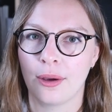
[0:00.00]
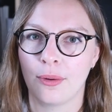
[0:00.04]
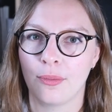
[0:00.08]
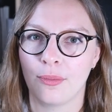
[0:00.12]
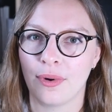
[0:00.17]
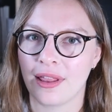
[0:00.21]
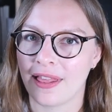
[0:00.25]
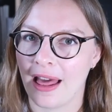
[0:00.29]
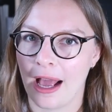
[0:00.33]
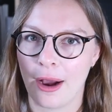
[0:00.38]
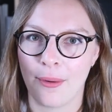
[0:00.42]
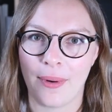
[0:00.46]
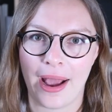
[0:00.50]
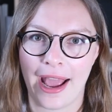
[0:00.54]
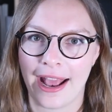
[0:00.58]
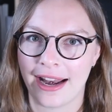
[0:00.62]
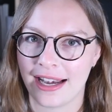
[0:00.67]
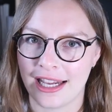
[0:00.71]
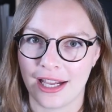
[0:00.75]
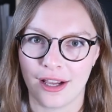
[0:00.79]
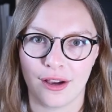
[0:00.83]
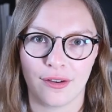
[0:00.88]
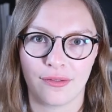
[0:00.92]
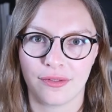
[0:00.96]
without
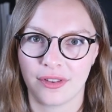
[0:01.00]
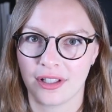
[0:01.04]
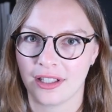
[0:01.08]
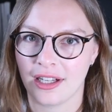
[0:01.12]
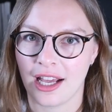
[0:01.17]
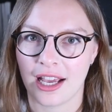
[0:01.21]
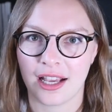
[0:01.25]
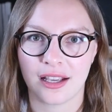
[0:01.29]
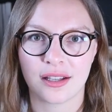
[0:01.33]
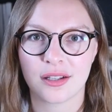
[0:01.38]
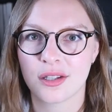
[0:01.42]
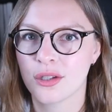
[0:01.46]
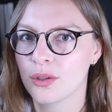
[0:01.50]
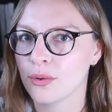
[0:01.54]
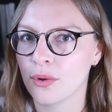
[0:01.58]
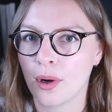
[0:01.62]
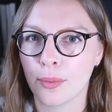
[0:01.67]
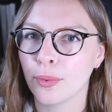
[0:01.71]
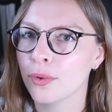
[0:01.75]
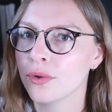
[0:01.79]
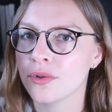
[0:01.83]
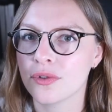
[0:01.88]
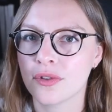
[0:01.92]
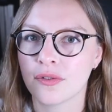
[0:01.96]
any of the like
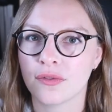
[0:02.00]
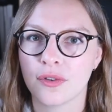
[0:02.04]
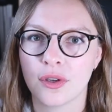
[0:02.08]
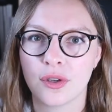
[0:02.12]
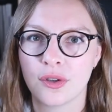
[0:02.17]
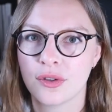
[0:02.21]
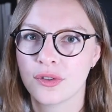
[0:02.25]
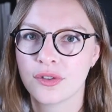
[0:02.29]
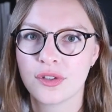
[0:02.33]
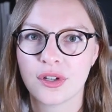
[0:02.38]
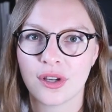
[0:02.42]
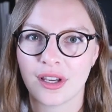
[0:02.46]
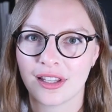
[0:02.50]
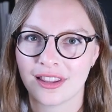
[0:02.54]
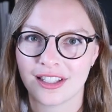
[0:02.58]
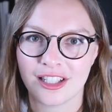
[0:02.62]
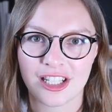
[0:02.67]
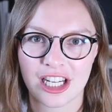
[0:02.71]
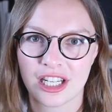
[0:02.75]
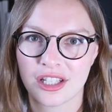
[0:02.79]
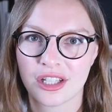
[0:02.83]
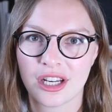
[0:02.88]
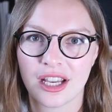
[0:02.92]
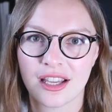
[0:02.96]
squabbles of who's doing the
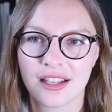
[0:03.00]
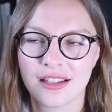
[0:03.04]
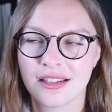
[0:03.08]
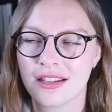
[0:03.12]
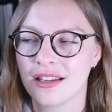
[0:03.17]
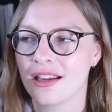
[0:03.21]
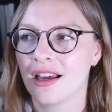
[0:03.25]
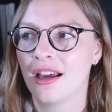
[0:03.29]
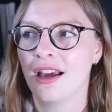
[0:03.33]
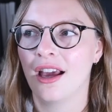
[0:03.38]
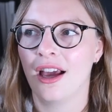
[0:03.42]
dishes,